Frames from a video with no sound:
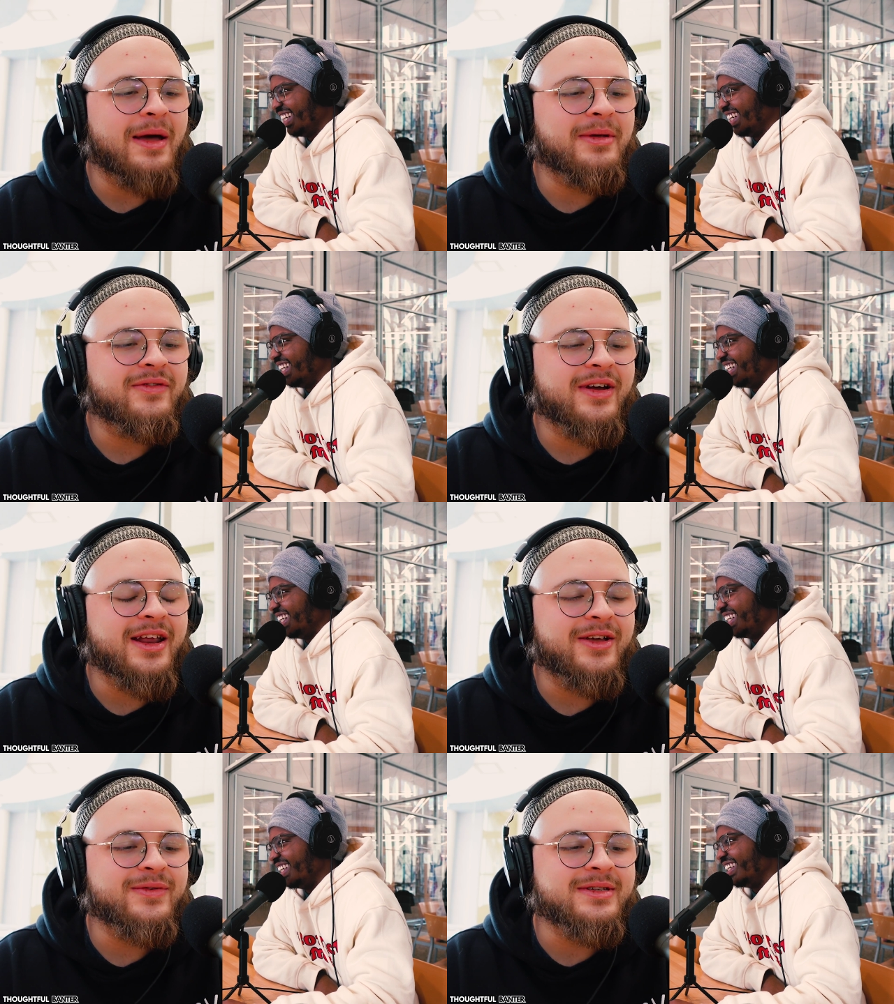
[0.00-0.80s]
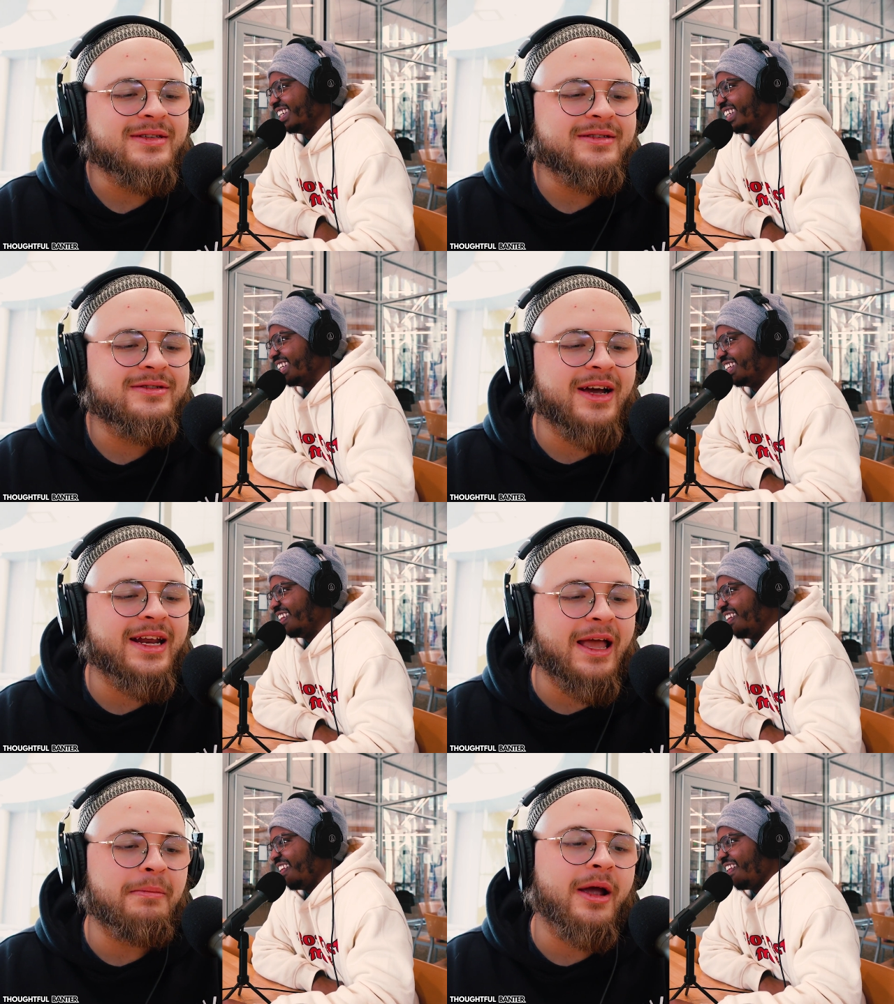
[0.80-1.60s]
Speaker 1: family friend, and he was trying
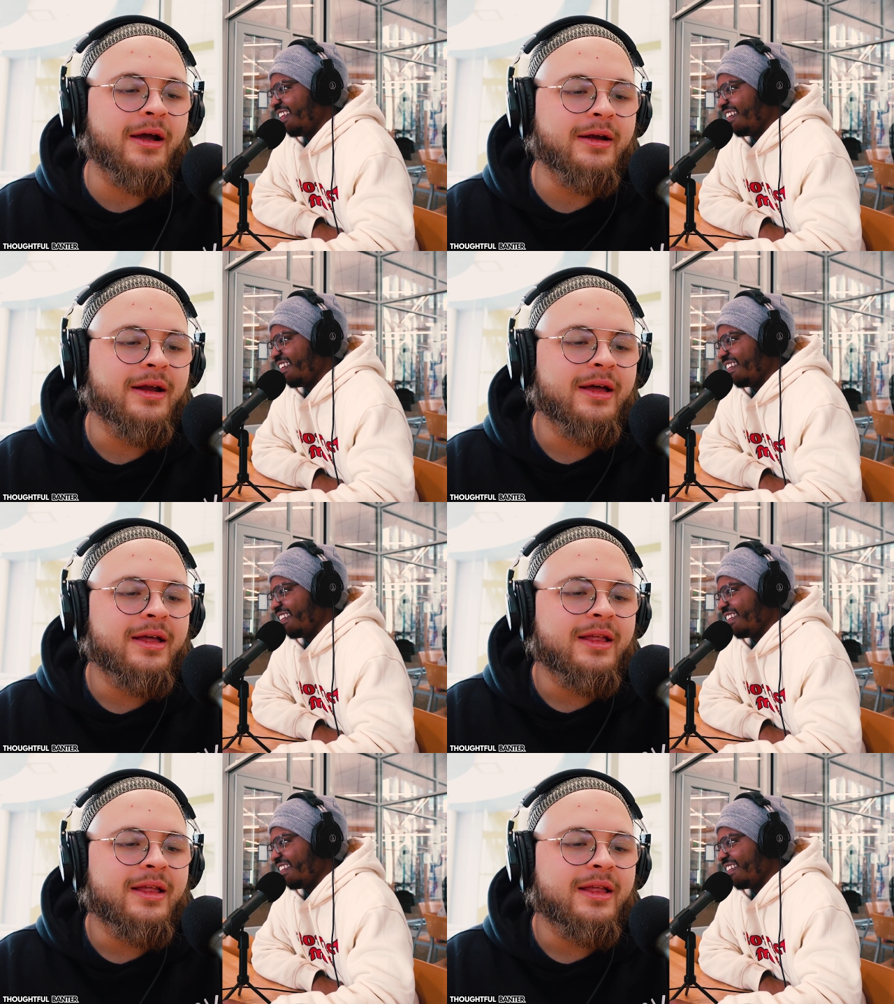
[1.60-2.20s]
to get married.